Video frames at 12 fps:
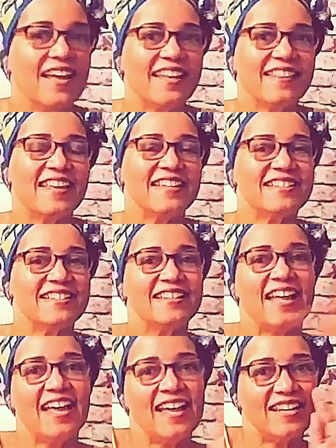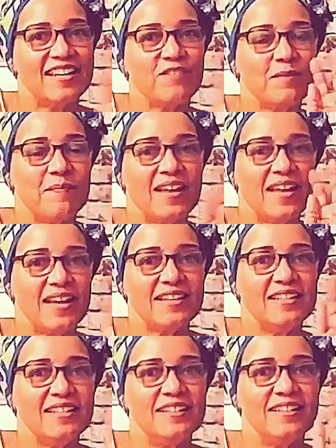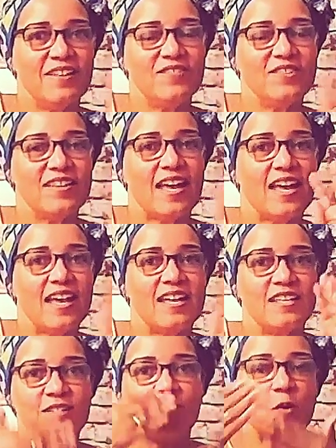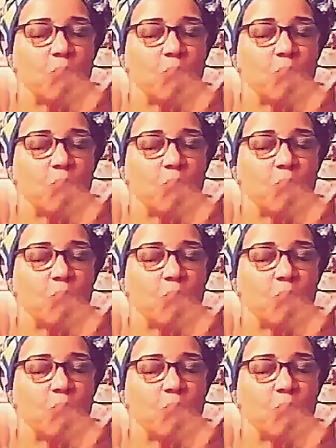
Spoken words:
Thanks a lot, everybody. Love you guys.